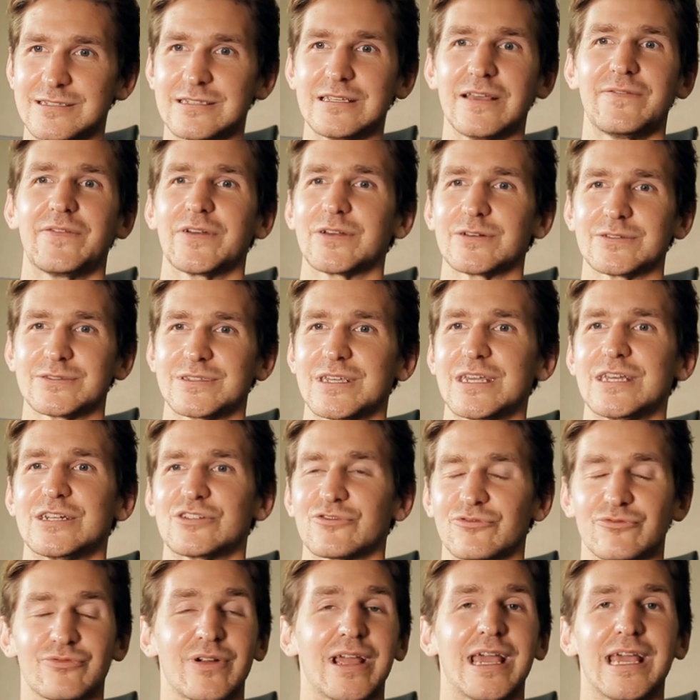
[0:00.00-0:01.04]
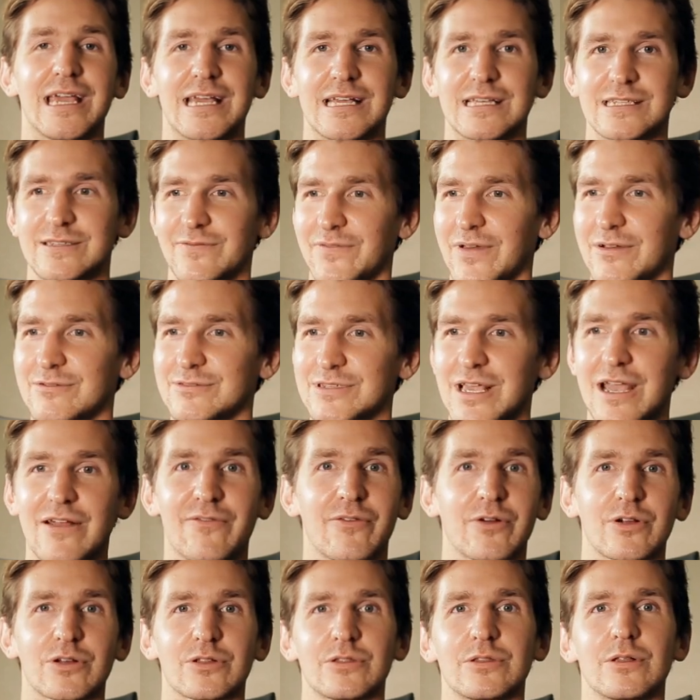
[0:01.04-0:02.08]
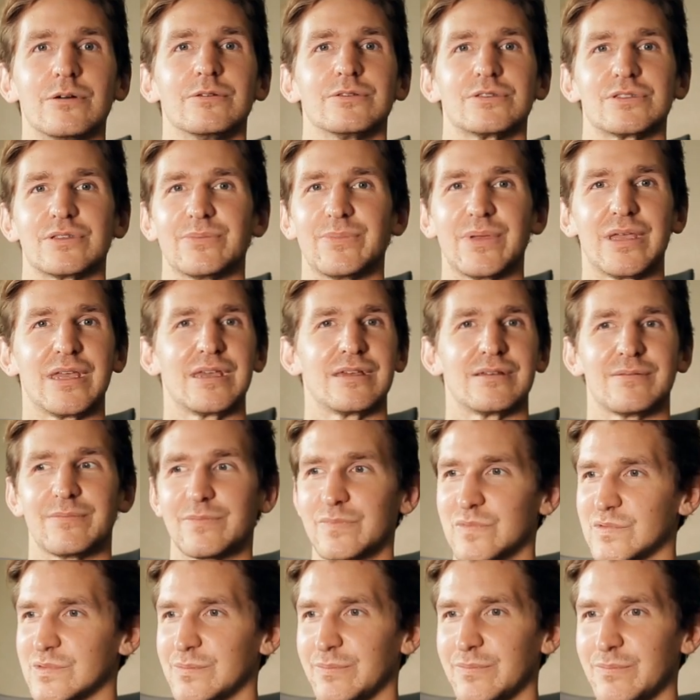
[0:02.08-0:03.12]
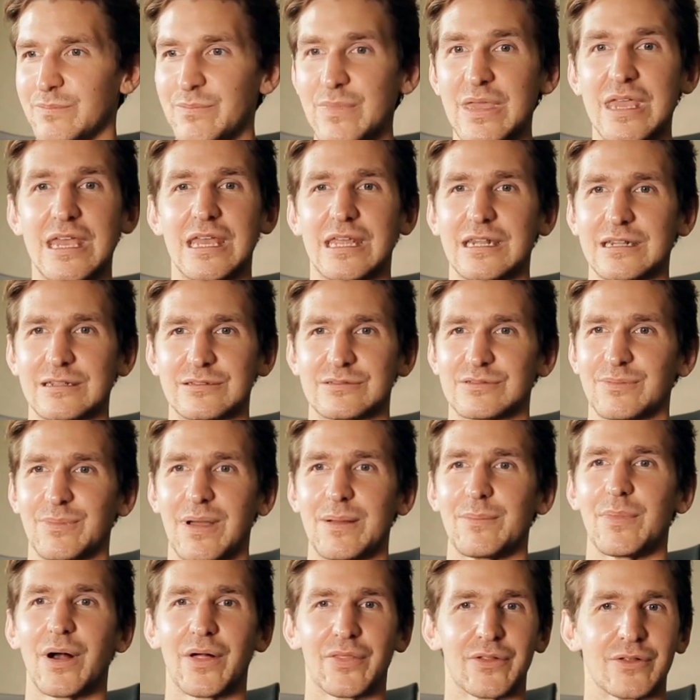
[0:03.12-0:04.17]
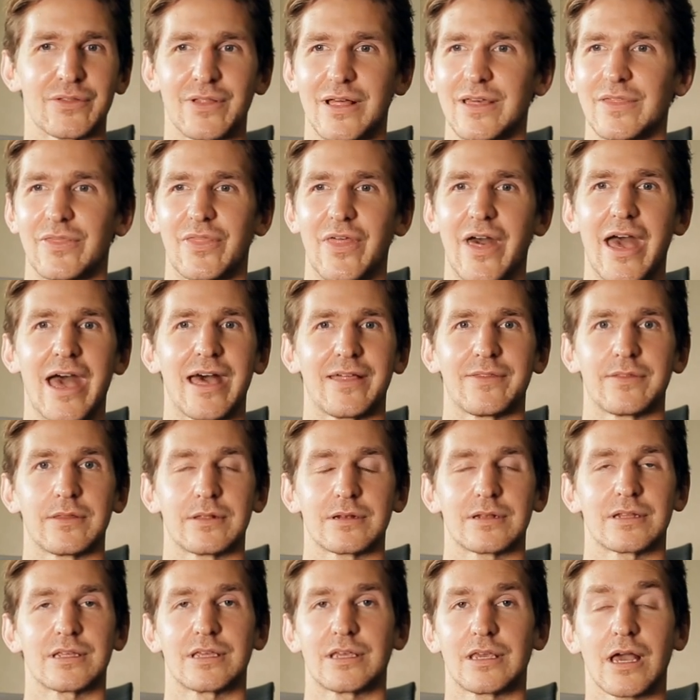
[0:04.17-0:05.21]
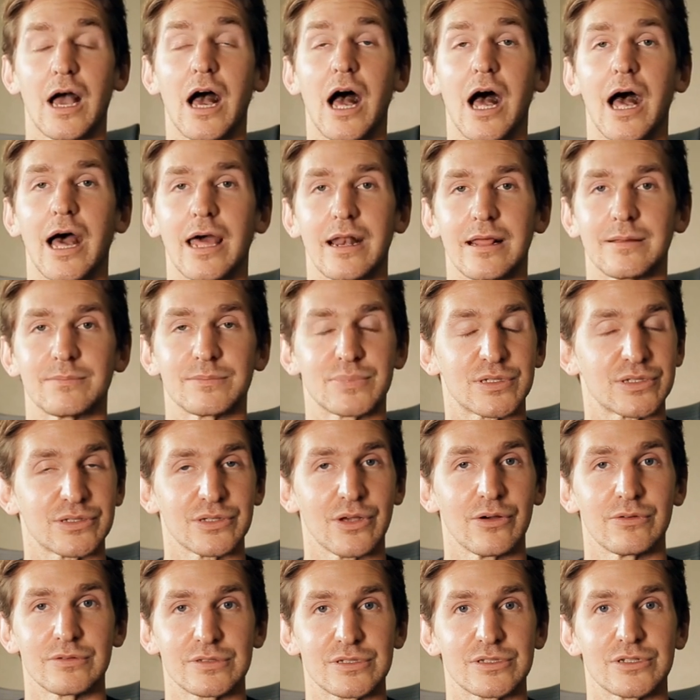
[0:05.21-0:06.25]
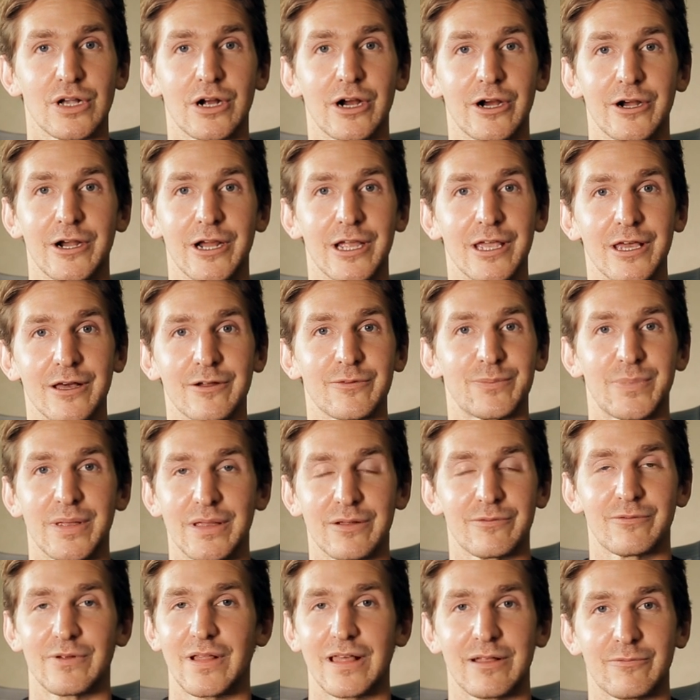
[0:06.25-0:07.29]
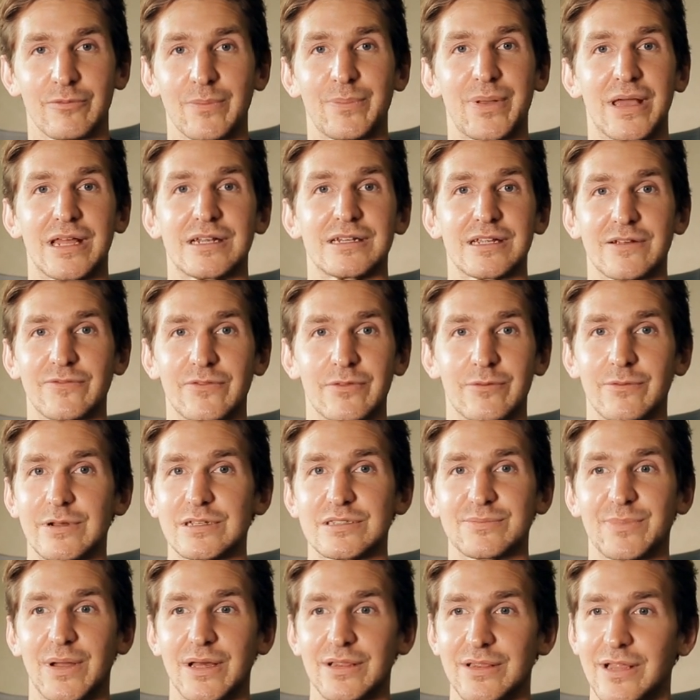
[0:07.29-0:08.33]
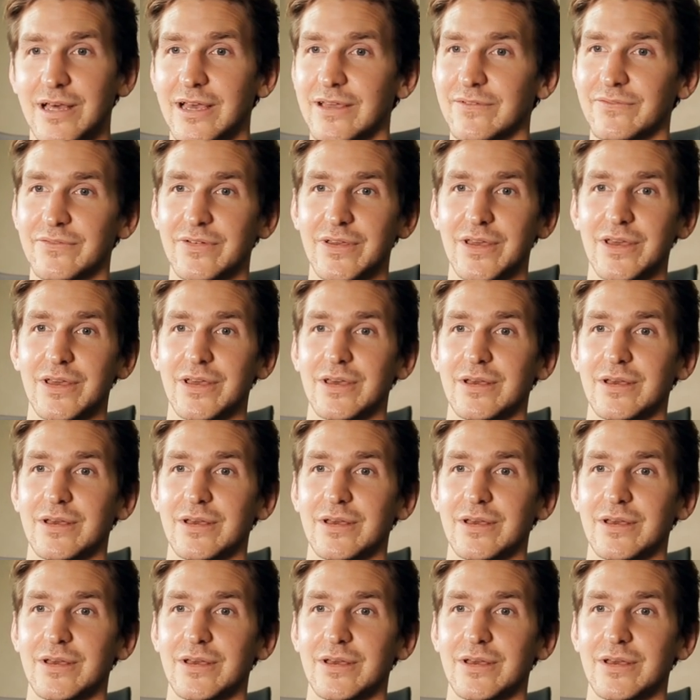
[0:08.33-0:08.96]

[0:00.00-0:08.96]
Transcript: difficulty to raise, if I was ever close to being mean to my mother like that, then God, I'm so sorry. I'll be like repenting for the rest of my life.